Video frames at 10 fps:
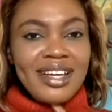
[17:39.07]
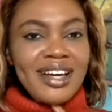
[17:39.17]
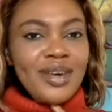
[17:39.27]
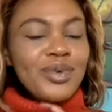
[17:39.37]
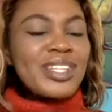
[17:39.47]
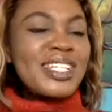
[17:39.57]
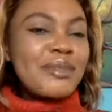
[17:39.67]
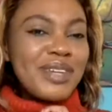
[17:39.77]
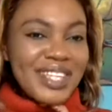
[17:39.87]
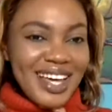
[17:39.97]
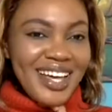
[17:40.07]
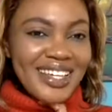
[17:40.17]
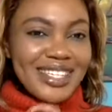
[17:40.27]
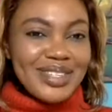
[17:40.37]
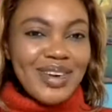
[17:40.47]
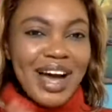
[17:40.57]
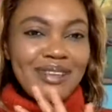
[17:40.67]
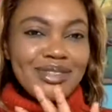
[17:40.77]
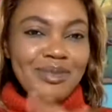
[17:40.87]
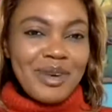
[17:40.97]
Wouldn't it be nice to have
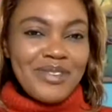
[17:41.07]
super